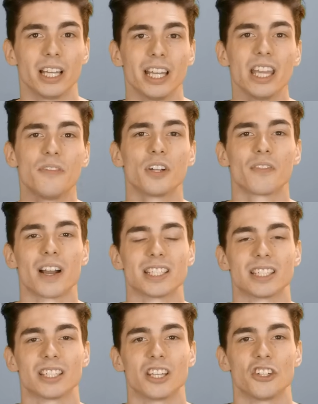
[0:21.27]
If your
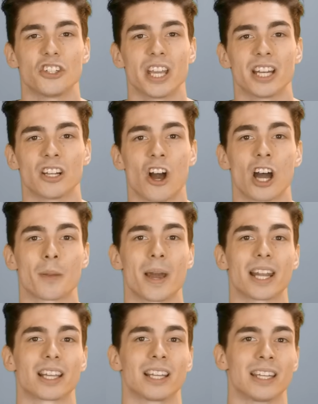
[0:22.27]
devices initiate an
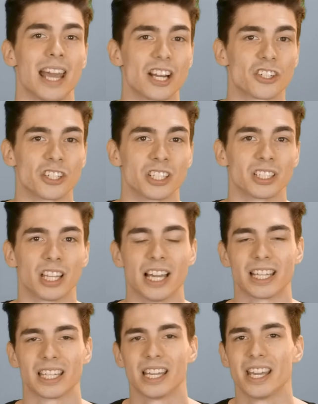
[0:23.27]
automatic connection, like